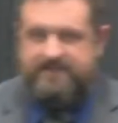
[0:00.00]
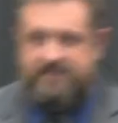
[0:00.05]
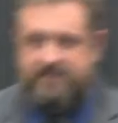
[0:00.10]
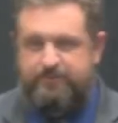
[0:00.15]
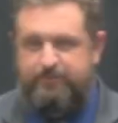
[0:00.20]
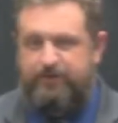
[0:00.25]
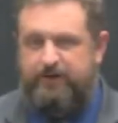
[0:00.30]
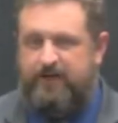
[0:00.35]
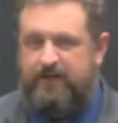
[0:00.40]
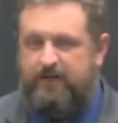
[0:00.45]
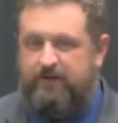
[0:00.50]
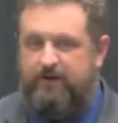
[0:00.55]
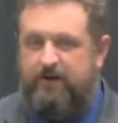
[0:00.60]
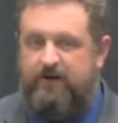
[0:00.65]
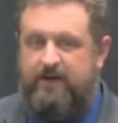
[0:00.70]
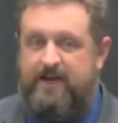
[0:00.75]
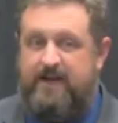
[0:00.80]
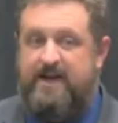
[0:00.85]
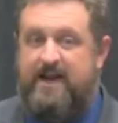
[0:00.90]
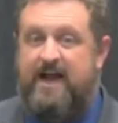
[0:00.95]
it's pretty clear
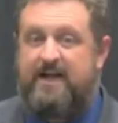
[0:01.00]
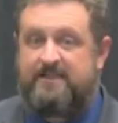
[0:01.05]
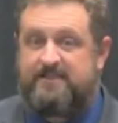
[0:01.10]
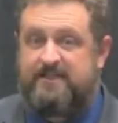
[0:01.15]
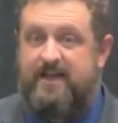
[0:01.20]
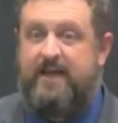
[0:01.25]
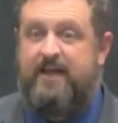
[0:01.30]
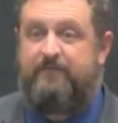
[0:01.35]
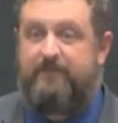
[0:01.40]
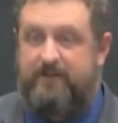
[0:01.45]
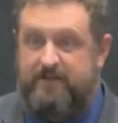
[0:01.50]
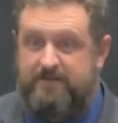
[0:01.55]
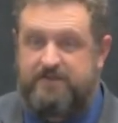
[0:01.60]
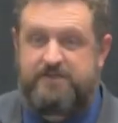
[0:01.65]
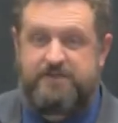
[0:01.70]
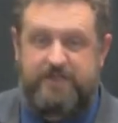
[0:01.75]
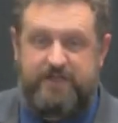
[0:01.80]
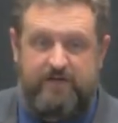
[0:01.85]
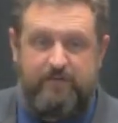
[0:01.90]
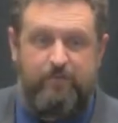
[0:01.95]
he got saved in the
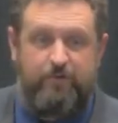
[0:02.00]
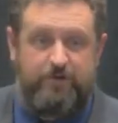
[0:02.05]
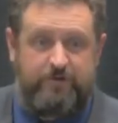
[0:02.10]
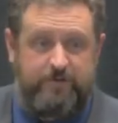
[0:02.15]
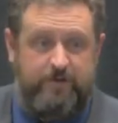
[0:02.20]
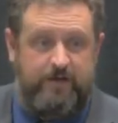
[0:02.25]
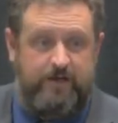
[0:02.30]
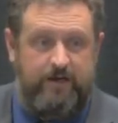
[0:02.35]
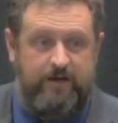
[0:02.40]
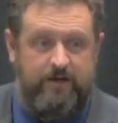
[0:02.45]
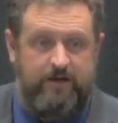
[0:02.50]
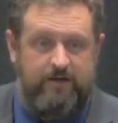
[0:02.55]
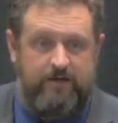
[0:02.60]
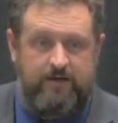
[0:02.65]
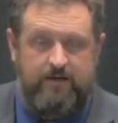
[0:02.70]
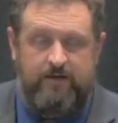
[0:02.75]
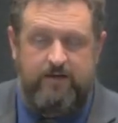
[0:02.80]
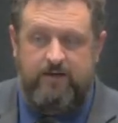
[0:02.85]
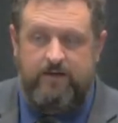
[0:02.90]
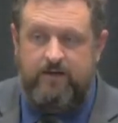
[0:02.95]
sycamore tree
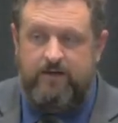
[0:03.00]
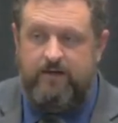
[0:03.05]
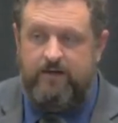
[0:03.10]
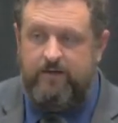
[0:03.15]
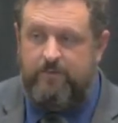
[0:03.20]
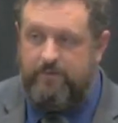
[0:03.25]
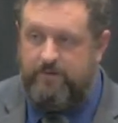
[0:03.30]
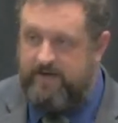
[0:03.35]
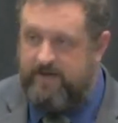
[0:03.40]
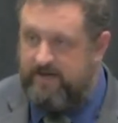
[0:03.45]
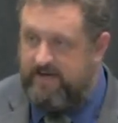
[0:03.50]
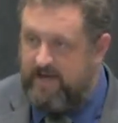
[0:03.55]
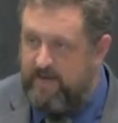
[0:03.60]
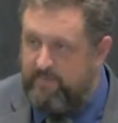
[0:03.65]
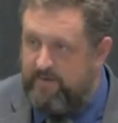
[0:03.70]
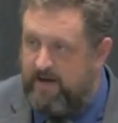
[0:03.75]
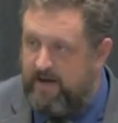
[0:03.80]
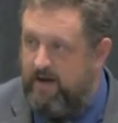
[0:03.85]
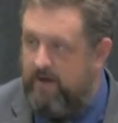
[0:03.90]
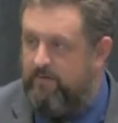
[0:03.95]
when he
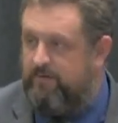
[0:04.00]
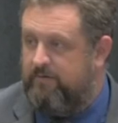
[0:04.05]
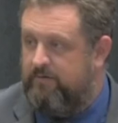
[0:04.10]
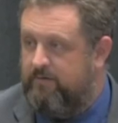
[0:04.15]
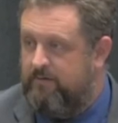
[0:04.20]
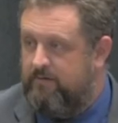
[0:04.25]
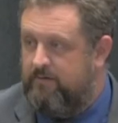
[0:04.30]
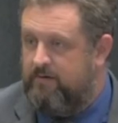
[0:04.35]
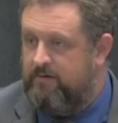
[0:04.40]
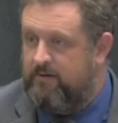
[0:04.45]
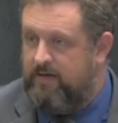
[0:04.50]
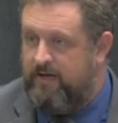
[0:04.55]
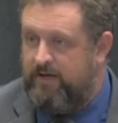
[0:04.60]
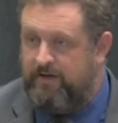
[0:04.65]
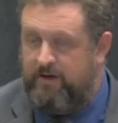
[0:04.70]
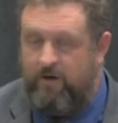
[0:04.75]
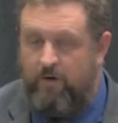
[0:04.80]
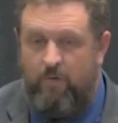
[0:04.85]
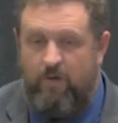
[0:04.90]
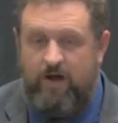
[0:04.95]
came down. And
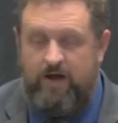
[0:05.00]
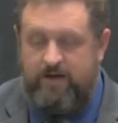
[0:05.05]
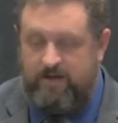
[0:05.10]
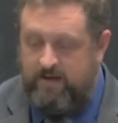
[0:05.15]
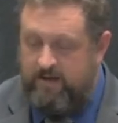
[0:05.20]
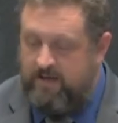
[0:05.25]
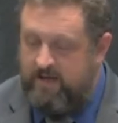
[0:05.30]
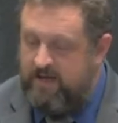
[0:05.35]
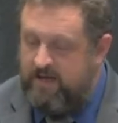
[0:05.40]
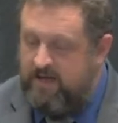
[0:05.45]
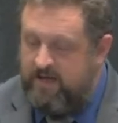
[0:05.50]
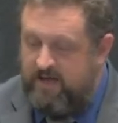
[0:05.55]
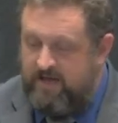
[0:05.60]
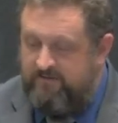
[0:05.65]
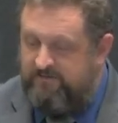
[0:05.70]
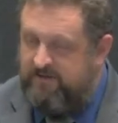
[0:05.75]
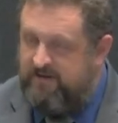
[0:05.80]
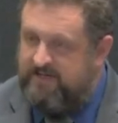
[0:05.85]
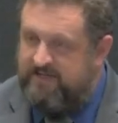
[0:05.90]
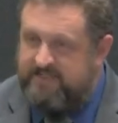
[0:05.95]
you know what?
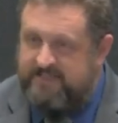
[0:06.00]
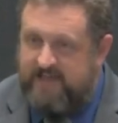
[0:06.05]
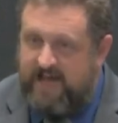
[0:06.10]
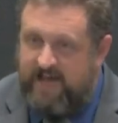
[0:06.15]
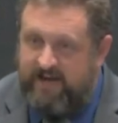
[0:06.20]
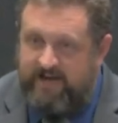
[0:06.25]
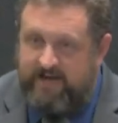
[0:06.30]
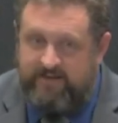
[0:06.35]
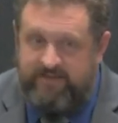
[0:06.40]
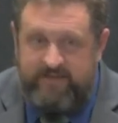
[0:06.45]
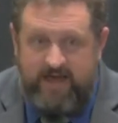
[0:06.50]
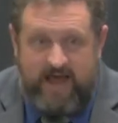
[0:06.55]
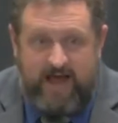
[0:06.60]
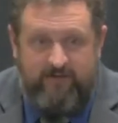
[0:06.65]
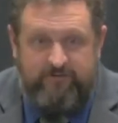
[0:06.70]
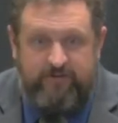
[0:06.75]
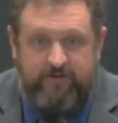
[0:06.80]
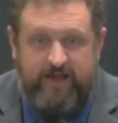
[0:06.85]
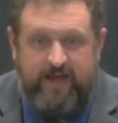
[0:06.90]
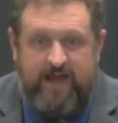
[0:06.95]
If he decided
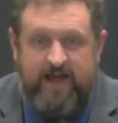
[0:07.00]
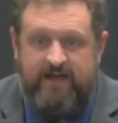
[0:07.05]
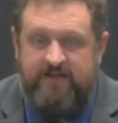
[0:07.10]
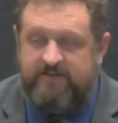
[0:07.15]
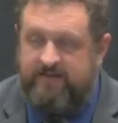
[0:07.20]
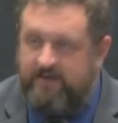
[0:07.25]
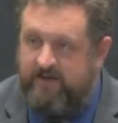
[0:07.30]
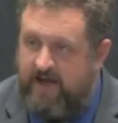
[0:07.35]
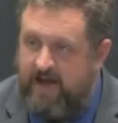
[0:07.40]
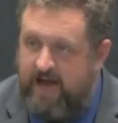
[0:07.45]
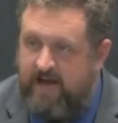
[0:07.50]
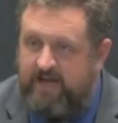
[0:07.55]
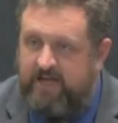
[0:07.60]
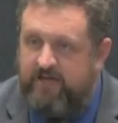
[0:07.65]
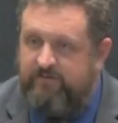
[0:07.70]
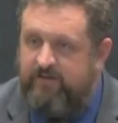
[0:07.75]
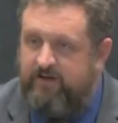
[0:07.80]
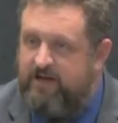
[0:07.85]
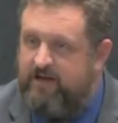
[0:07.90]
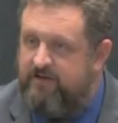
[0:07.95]
after that to not
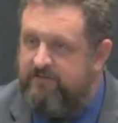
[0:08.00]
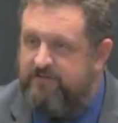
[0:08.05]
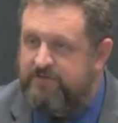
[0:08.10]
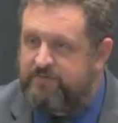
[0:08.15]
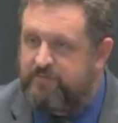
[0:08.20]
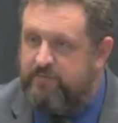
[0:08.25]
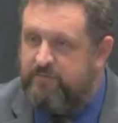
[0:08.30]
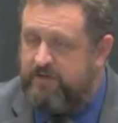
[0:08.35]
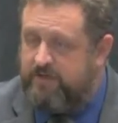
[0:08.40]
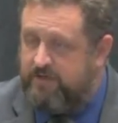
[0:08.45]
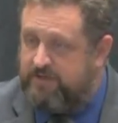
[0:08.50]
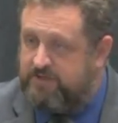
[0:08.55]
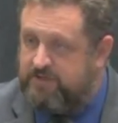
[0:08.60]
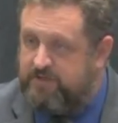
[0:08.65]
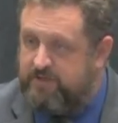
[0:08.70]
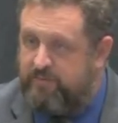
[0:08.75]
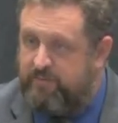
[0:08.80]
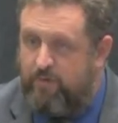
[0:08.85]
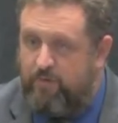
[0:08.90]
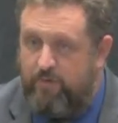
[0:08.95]
give any of his goods
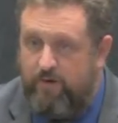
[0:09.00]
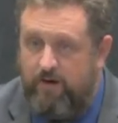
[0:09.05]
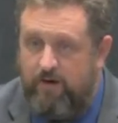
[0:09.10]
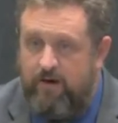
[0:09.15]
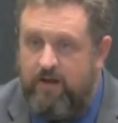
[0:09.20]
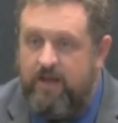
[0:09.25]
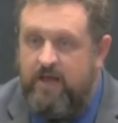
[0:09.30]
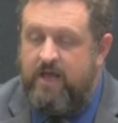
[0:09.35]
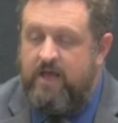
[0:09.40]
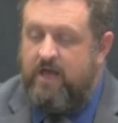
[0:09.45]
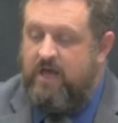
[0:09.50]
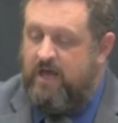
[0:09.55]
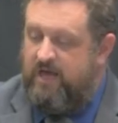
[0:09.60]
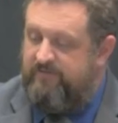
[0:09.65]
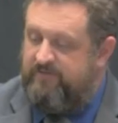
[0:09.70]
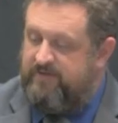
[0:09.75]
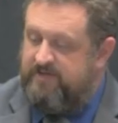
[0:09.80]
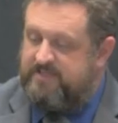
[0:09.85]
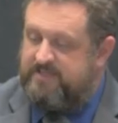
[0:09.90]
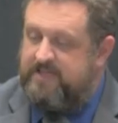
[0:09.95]
to the poor,
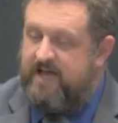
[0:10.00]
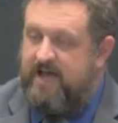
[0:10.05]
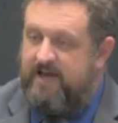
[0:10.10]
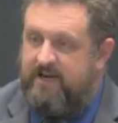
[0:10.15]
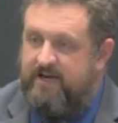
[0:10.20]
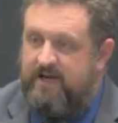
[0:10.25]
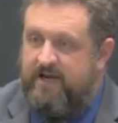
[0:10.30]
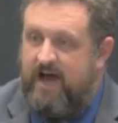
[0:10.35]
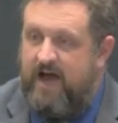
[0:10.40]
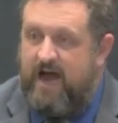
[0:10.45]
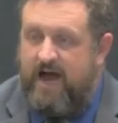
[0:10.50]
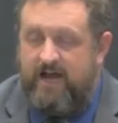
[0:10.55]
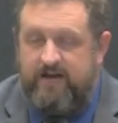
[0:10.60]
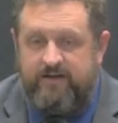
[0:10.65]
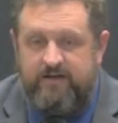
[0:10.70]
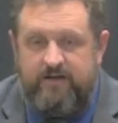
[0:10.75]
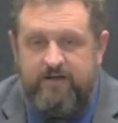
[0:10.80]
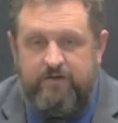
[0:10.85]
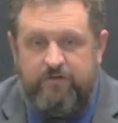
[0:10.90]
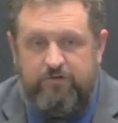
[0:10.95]
if he decided not
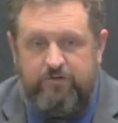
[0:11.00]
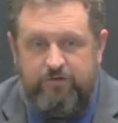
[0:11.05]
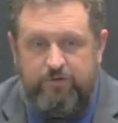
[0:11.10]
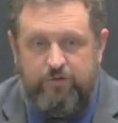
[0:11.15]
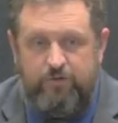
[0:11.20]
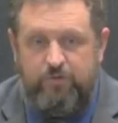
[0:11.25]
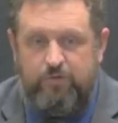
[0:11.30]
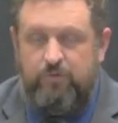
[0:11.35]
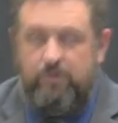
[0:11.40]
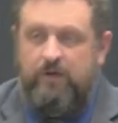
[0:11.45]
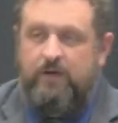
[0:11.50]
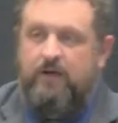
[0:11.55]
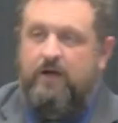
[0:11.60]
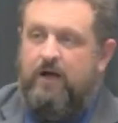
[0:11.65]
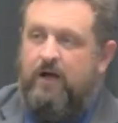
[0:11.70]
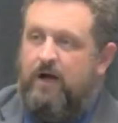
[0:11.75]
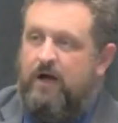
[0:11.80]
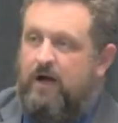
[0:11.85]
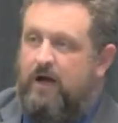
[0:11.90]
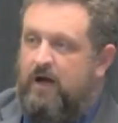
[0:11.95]
to
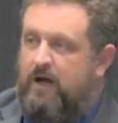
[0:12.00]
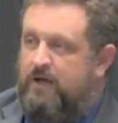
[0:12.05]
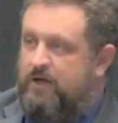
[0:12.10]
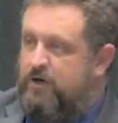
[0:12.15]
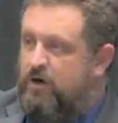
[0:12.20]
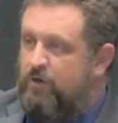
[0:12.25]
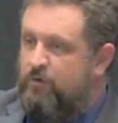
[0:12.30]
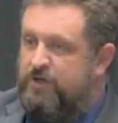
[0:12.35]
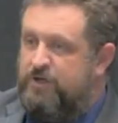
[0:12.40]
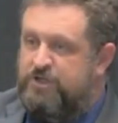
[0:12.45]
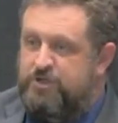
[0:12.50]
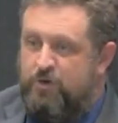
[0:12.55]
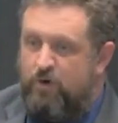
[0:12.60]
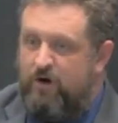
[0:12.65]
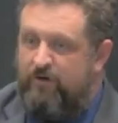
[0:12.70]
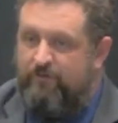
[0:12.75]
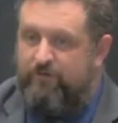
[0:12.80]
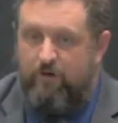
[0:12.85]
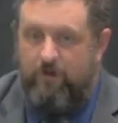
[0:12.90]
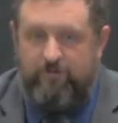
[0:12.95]
uh, you know,
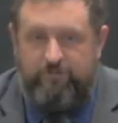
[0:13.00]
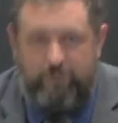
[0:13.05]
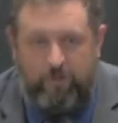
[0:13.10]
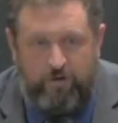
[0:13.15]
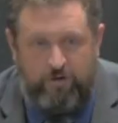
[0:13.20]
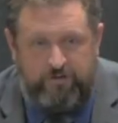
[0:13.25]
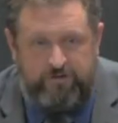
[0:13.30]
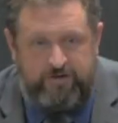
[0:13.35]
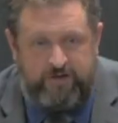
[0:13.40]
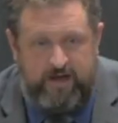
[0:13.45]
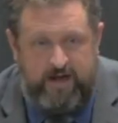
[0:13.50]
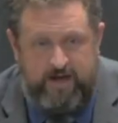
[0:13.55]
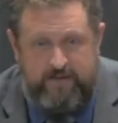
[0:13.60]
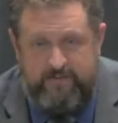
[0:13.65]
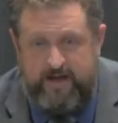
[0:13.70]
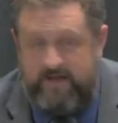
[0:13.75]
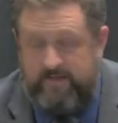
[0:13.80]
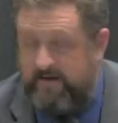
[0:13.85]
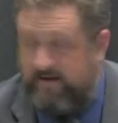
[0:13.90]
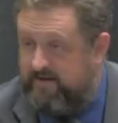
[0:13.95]
restore fourfold to any
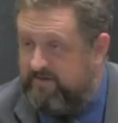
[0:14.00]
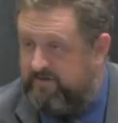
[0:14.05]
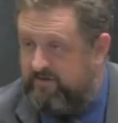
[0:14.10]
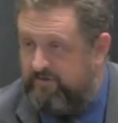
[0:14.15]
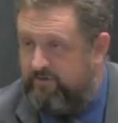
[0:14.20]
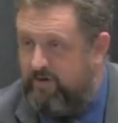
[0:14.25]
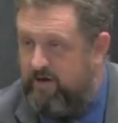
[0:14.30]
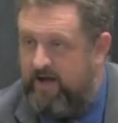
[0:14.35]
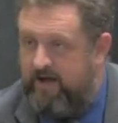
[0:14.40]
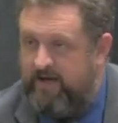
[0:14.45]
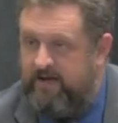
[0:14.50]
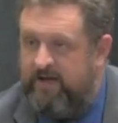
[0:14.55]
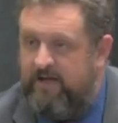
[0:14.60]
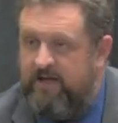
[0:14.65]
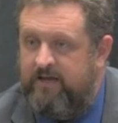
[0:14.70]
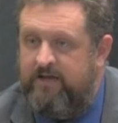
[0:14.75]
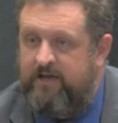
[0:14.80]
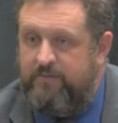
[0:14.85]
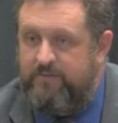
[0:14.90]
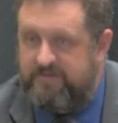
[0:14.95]
man that he has defrauded,
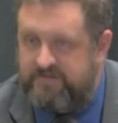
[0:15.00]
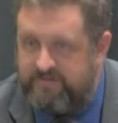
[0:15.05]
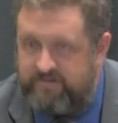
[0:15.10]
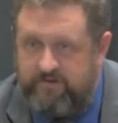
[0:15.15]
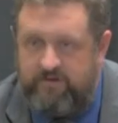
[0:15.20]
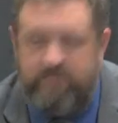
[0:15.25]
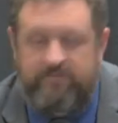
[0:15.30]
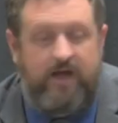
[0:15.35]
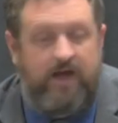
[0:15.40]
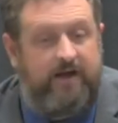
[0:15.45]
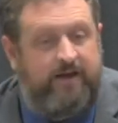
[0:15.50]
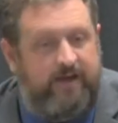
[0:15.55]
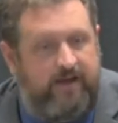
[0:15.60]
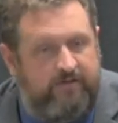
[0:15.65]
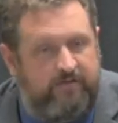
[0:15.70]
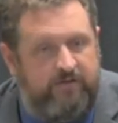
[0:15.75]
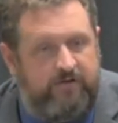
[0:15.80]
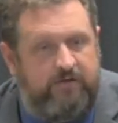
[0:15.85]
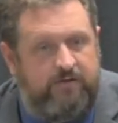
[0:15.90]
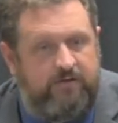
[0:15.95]
he would still have gone to
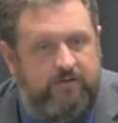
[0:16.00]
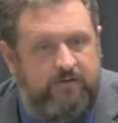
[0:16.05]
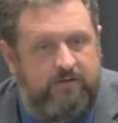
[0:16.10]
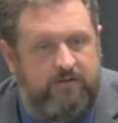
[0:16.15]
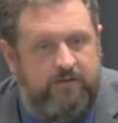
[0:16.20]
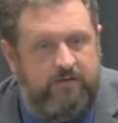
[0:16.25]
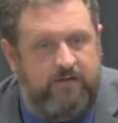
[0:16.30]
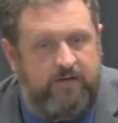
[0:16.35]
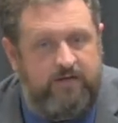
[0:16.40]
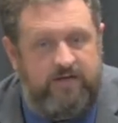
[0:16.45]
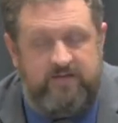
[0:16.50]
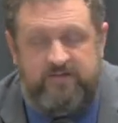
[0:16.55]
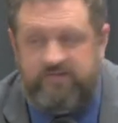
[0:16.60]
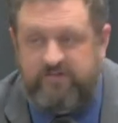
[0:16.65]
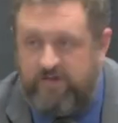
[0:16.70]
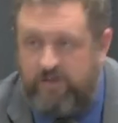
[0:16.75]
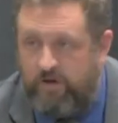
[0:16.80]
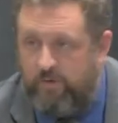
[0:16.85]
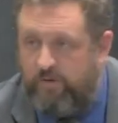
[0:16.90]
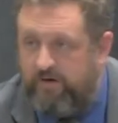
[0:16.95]
heaven. He
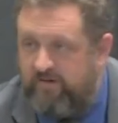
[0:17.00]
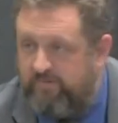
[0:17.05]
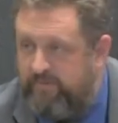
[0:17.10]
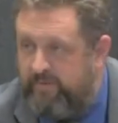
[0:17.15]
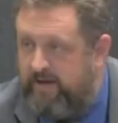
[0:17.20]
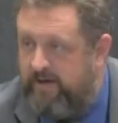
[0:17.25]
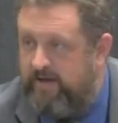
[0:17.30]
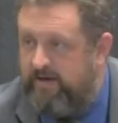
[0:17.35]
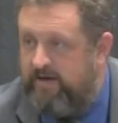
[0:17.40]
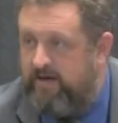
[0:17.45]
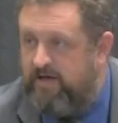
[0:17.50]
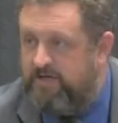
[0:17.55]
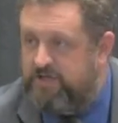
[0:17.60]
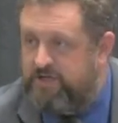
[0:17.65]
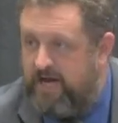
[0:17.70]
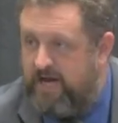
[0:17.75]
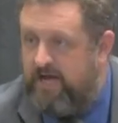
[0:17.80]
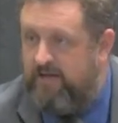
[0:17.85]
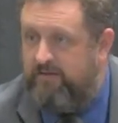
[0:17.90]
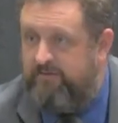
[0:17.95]
still would have been a
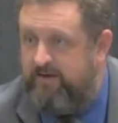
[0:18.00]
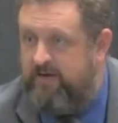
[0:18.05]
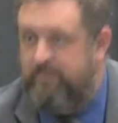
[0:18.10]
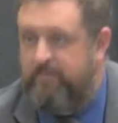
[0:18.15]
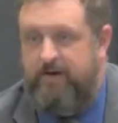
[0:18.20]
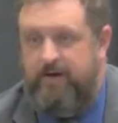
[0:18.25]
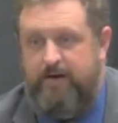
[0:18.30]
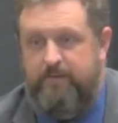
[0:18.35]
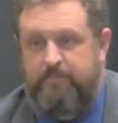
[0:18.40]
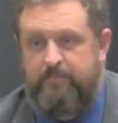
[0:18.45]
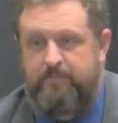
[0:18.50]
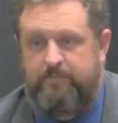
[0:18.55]
child of Abraham.